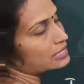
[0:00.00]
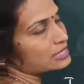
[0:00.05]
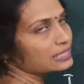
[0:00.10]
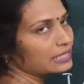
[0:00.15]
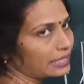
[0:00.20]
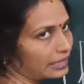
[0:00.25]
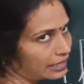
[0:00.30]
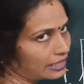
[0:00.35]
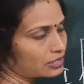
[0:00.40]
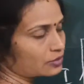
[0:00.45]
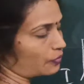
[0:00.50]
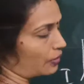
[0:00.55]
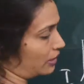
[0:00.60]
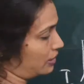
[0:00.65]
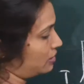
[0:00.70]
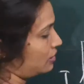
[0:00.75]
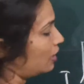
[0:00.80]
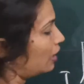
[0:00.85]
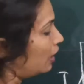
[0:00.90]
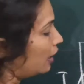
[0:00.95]
in a series
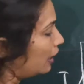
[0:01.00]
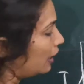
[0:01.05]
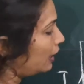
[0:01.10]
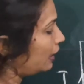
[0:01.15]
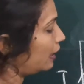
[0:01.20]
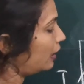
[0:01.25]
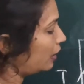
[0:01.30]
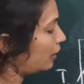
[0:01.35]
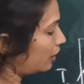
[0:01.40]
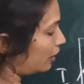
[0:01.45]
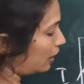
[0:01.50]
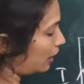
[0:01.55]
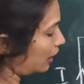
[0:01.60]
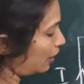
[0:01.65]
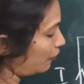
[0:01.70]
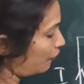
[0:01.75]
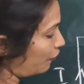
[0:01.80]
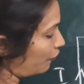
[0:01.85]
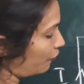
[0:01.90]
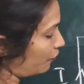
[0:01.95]
wise. Here,
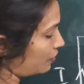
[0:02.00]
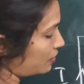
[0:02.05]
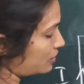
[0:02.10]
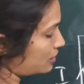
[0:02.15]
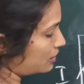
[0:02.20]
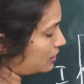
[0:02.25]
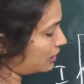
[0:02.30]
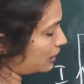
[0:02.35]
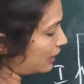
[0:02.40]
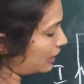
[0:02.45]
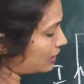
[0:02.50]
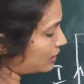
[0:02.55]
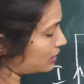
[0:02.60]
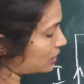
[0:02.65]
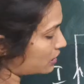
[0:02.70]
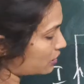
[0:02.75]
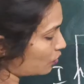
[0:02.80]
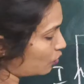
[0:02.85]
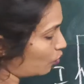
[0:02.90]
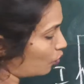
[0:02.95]
if
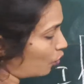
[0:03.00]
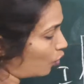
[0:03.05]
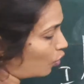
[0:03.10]
6